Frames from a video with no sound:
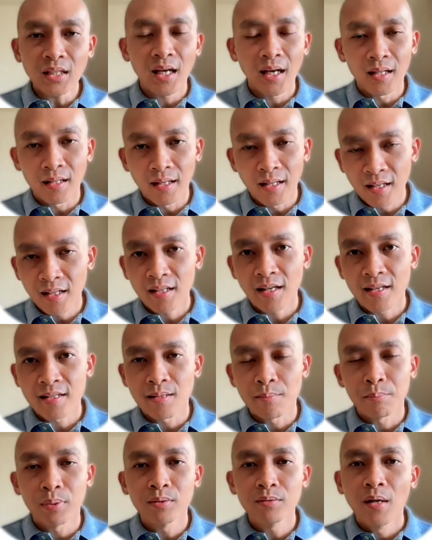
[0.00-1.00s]
And another
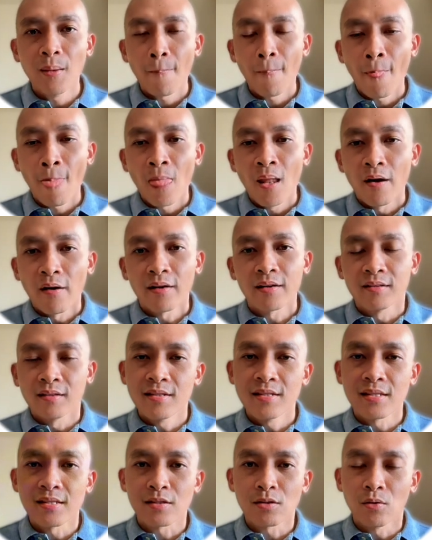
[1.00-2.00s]
example, right?
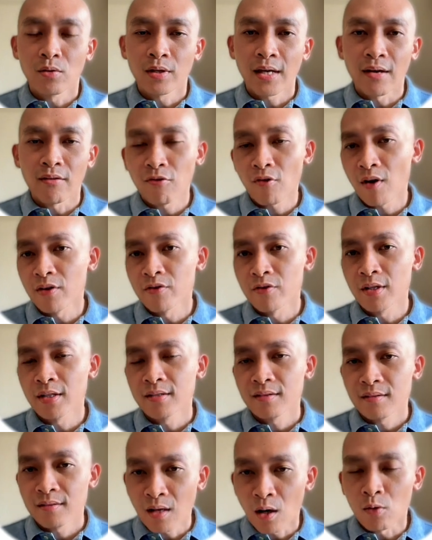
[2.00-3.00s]
This is going at
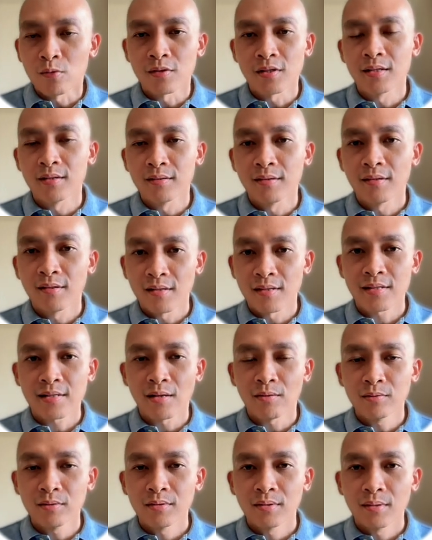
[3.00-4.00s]
400,000
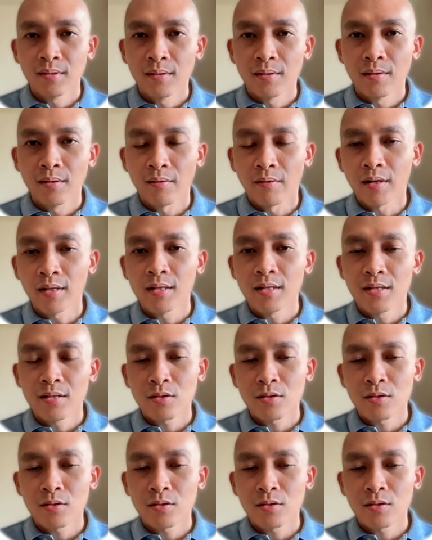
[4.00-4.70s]
discount, right?